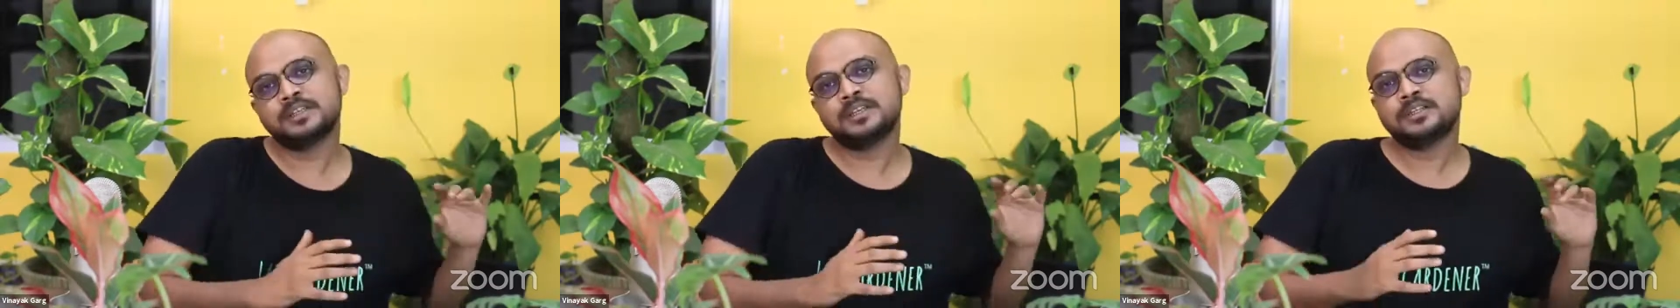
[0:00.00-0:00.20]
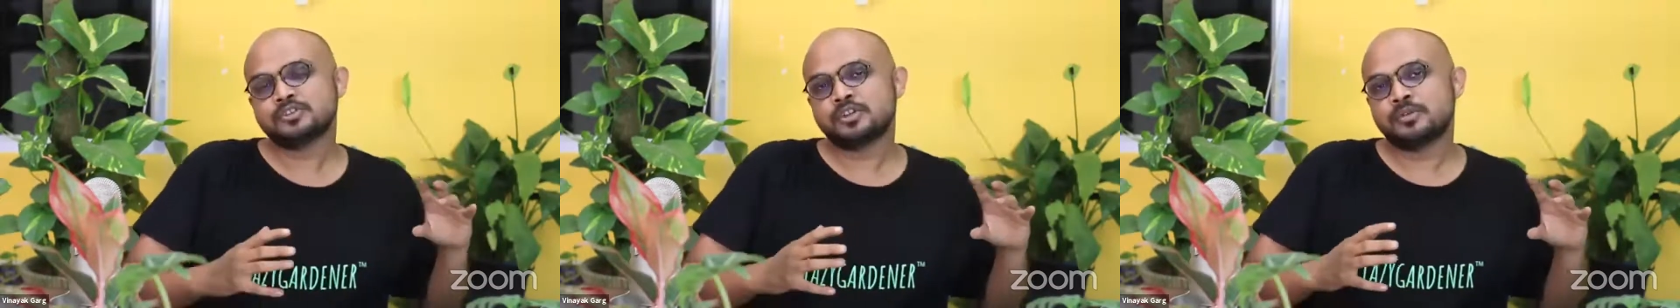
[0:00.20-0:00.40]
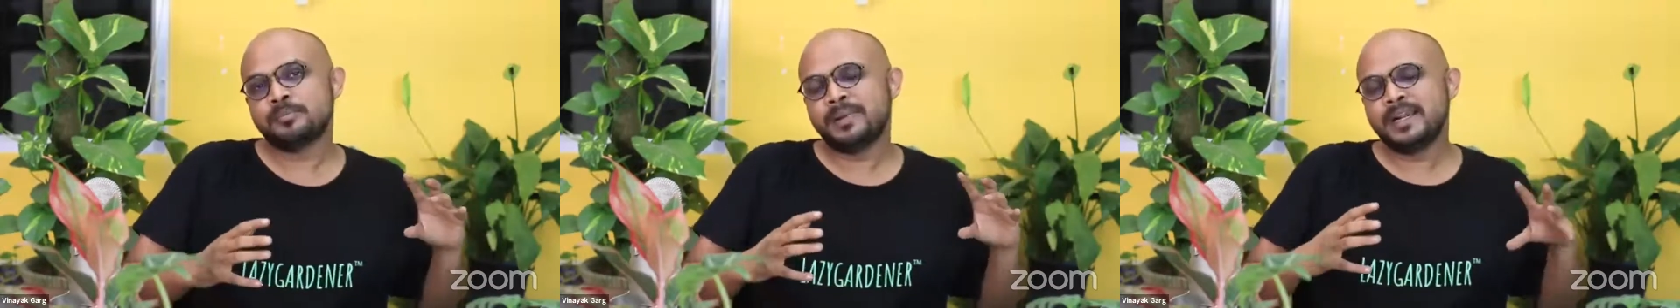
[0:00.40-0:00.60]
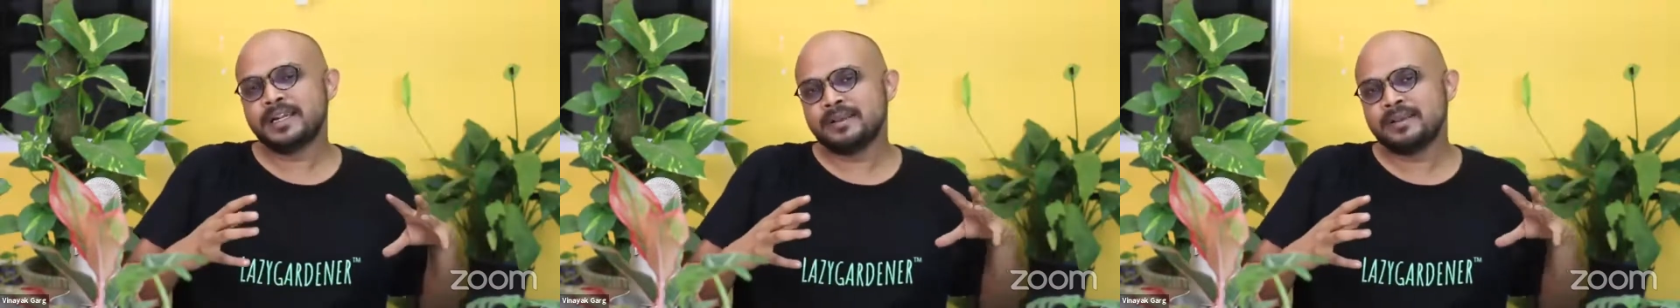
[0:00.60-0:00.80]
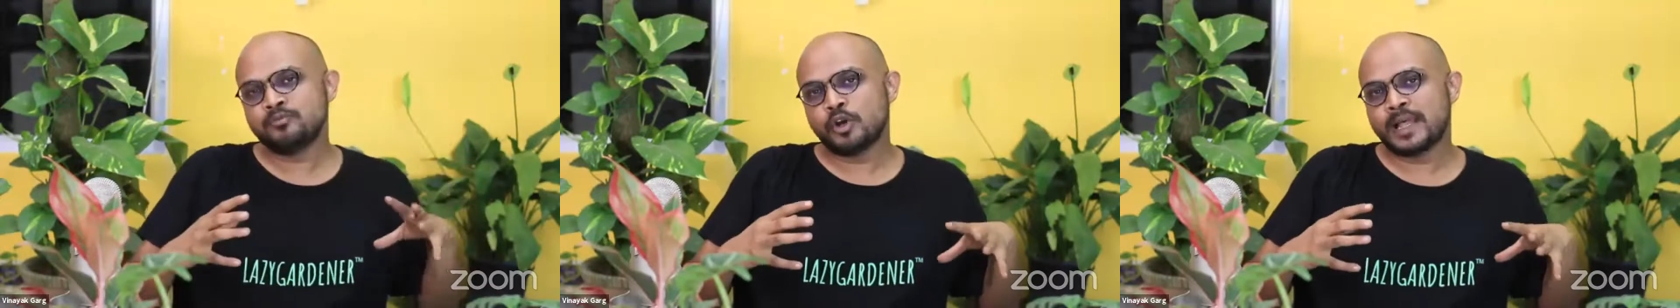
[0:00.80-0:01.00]
So many
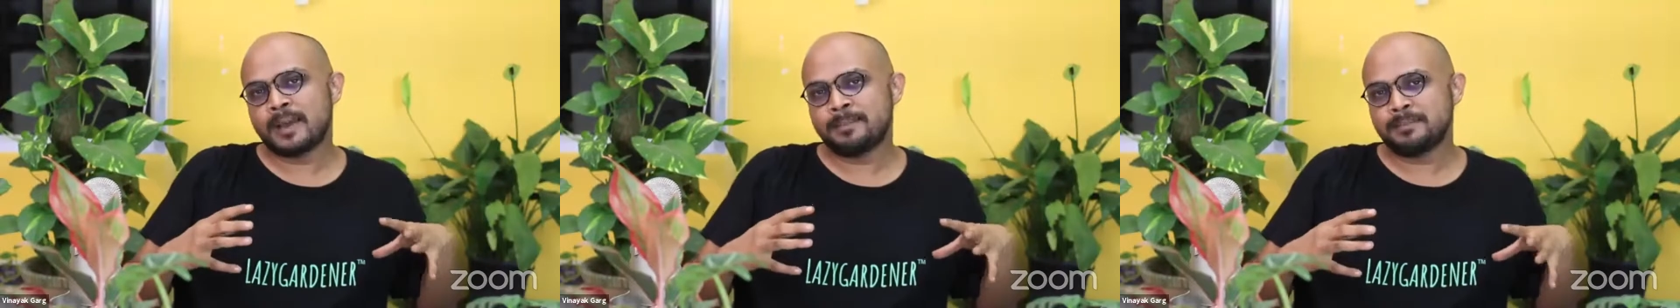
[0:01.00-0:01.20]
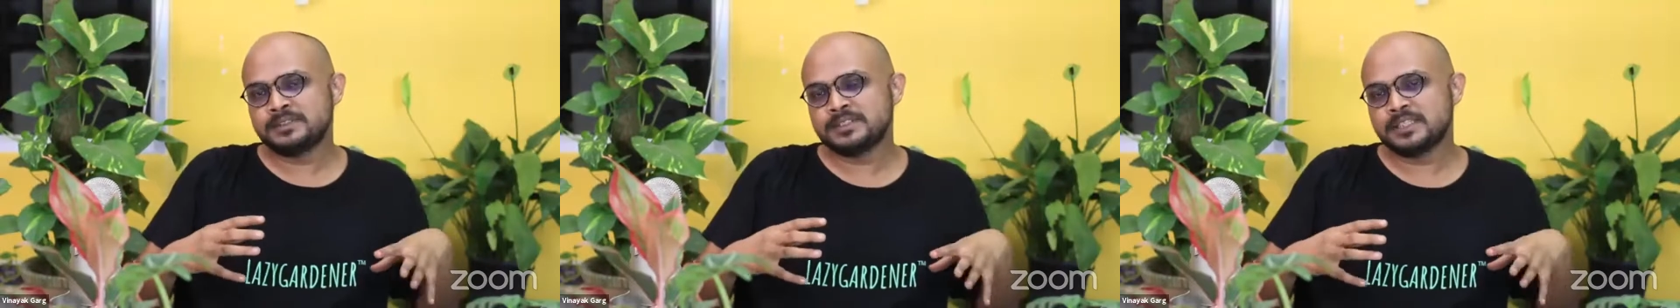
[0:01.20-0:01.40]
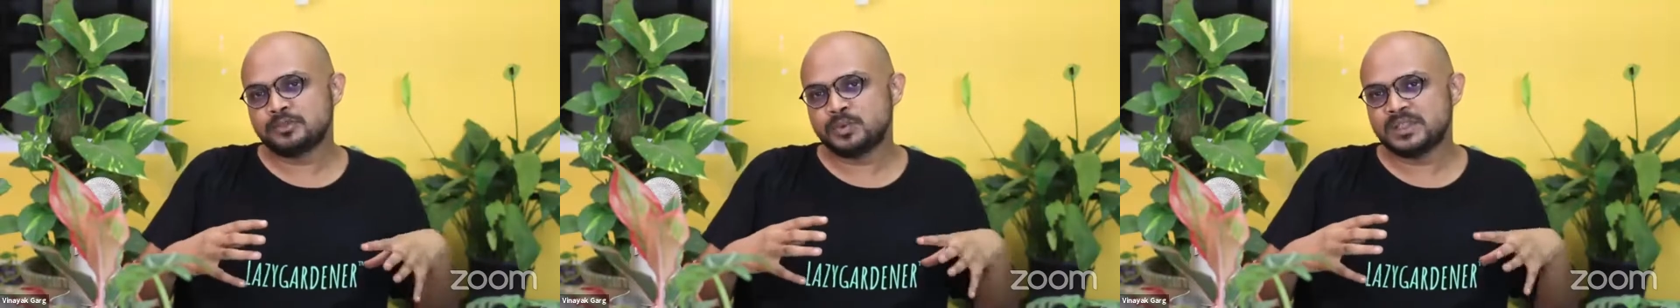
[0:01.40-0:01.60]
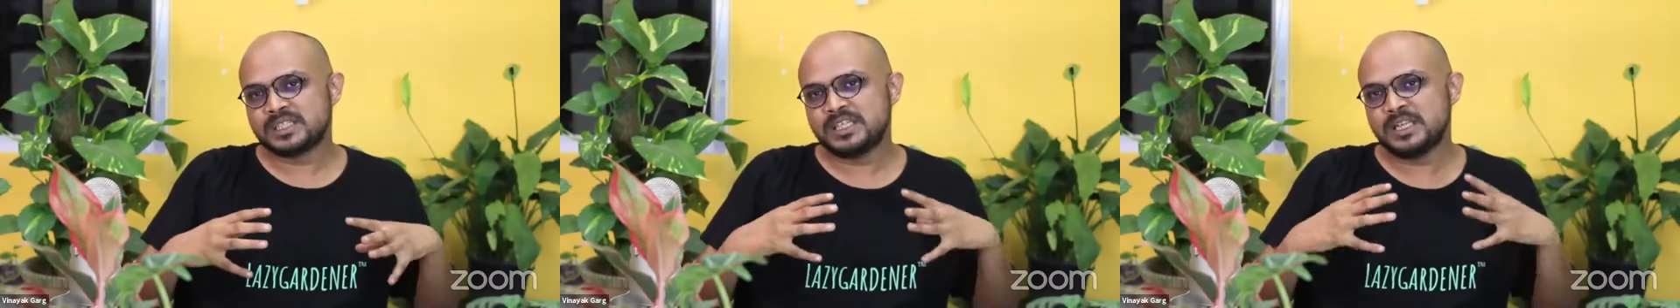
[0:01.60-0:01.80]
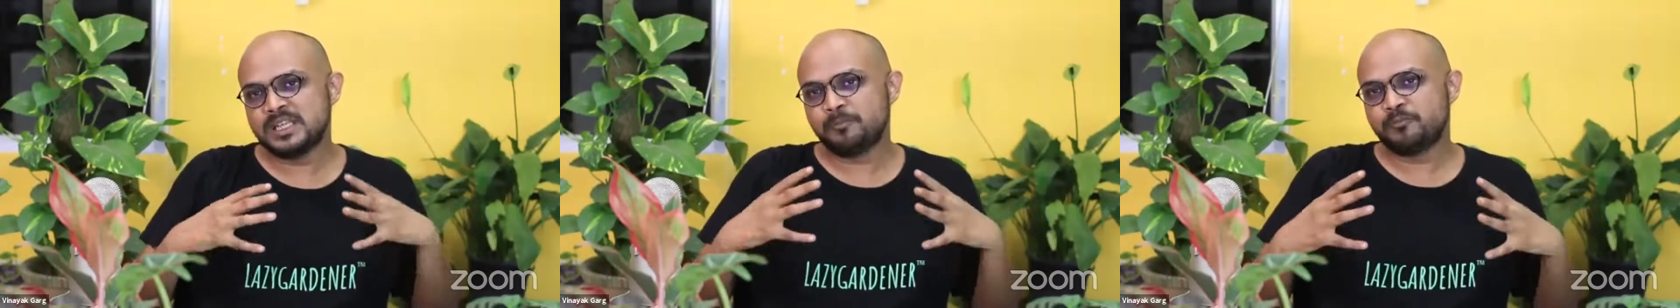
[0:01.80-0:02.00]
times what happens is we
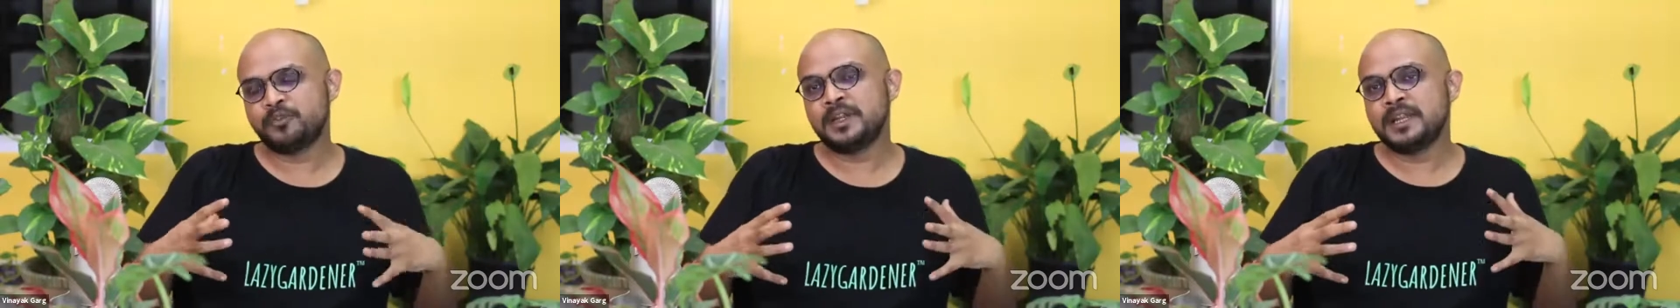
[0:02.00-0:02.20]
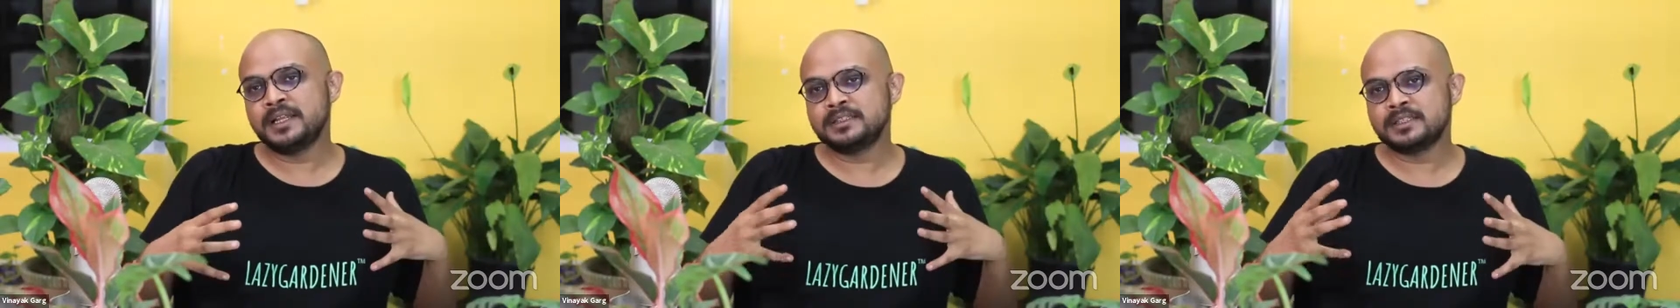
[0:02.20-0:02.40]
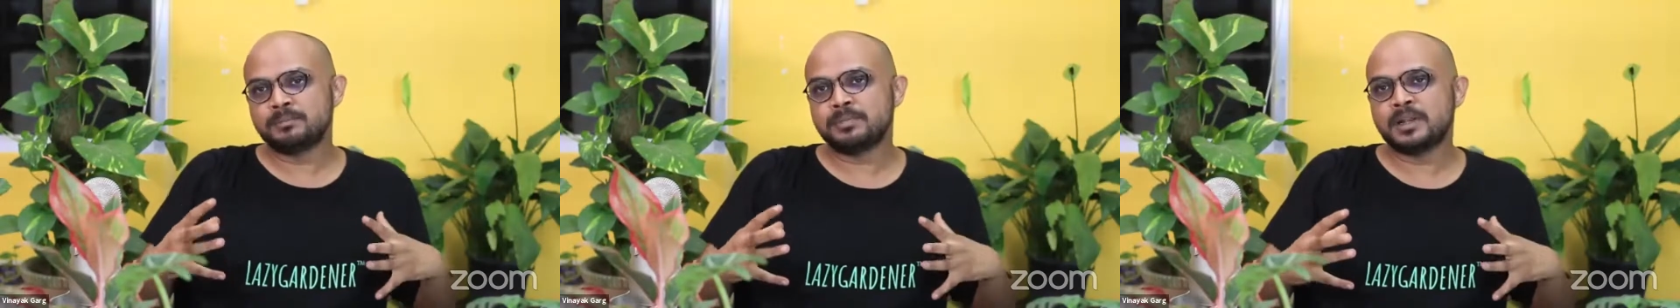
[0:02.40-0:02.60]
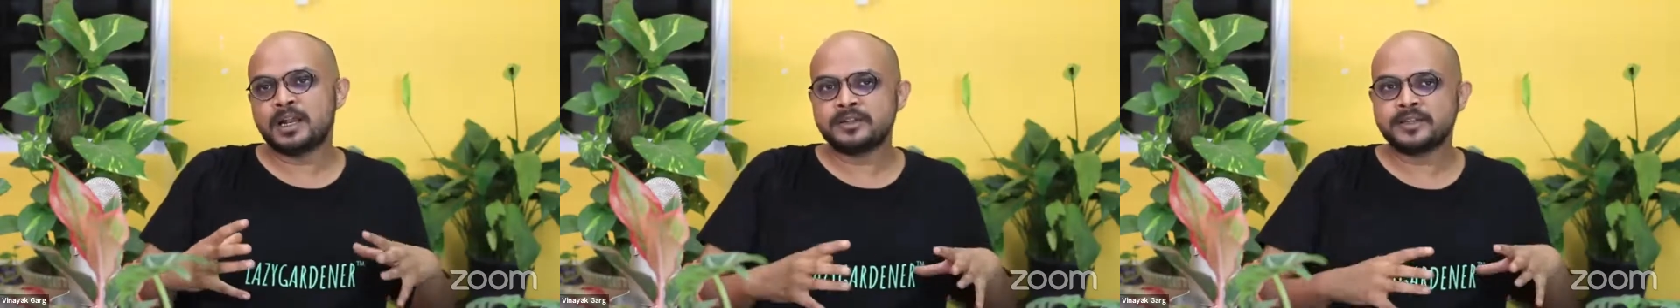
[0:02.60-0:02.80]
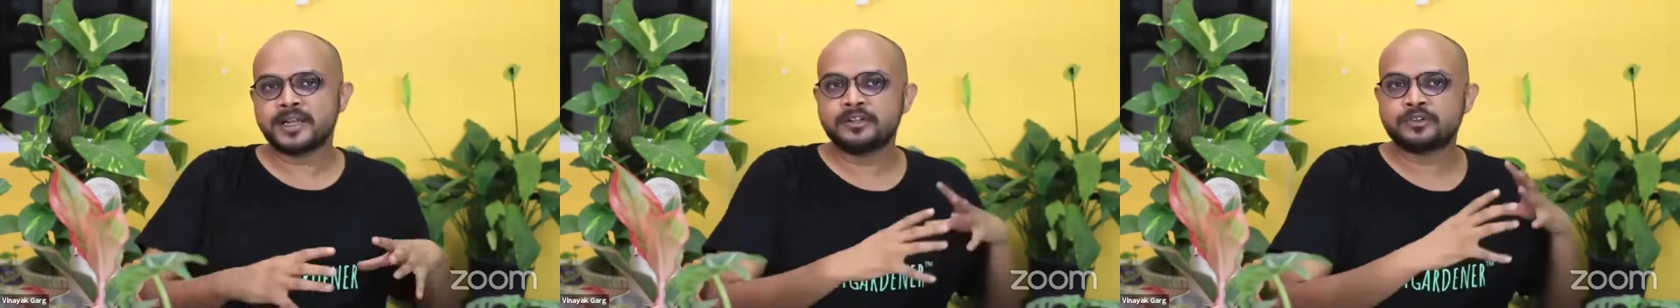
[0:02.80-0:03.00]
keep feeding the plant
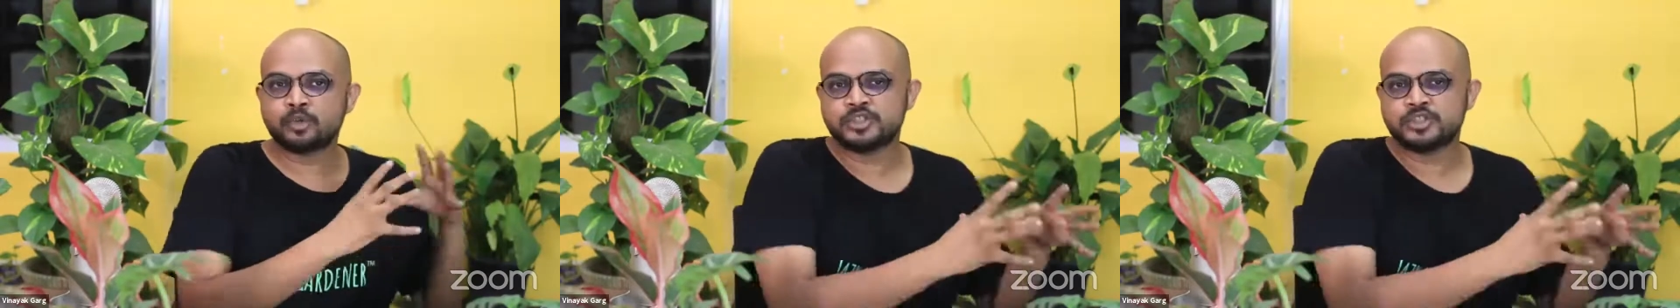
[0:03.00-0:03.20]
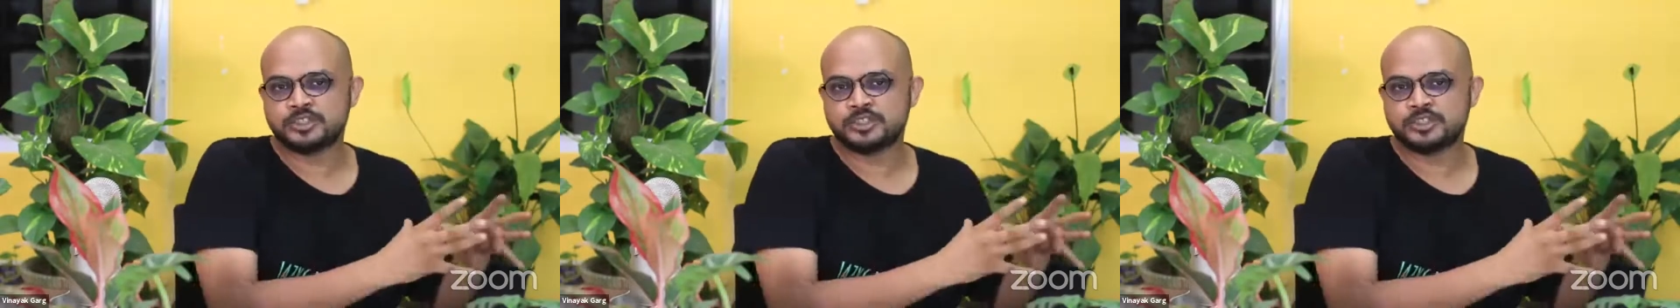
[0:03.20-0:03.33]
nitrogen,